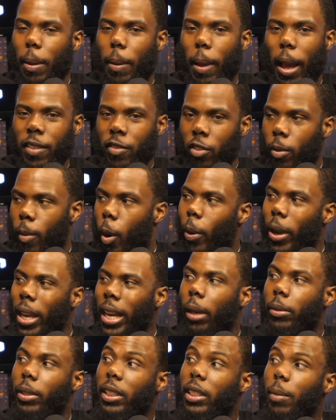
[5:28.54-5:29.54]
even on my way here,
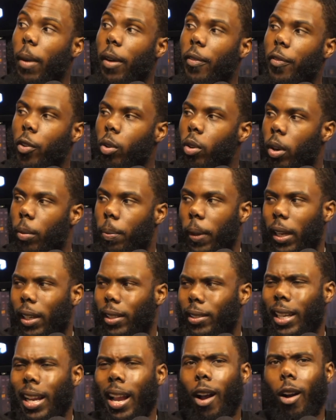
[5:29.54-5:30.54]
I was listening to my feel good
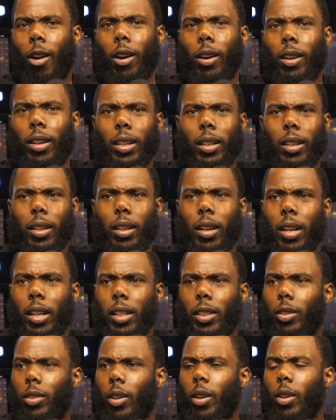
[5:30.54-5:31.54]
playlist. It got all of the
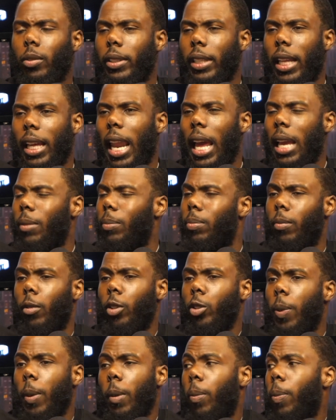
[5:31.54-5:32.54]
songs that like
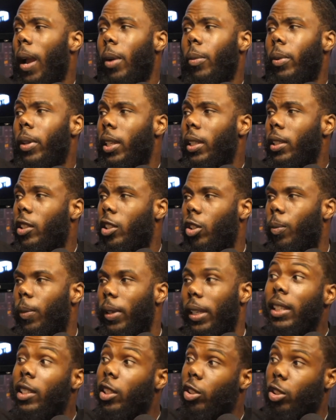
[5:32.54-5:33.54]
most people probably won't listen to, but
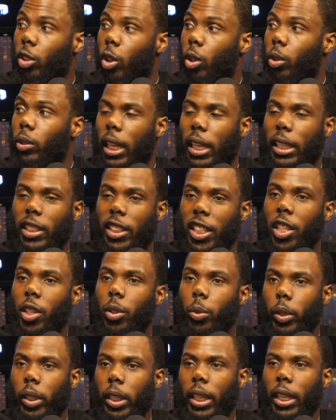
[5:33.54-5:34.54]
these are songs that
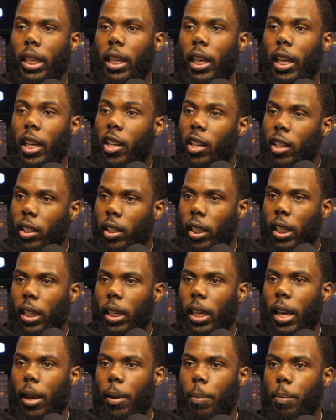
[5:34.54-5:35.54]
genuinely,
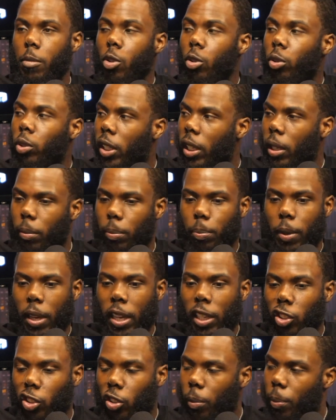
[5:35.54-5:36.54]
lyrically, music,
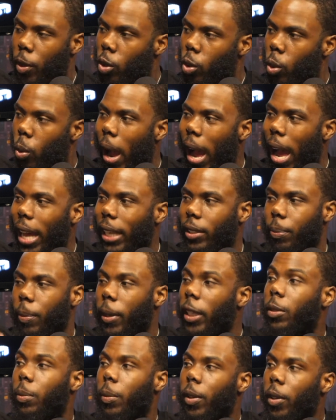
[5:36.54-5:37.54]
instrumental wise,
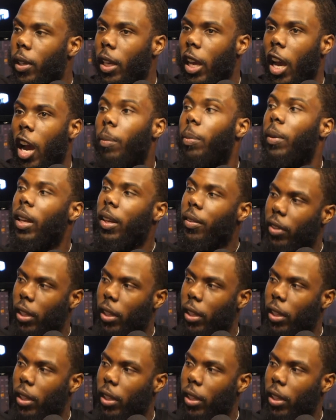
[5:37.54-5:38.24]
makes me uplifted.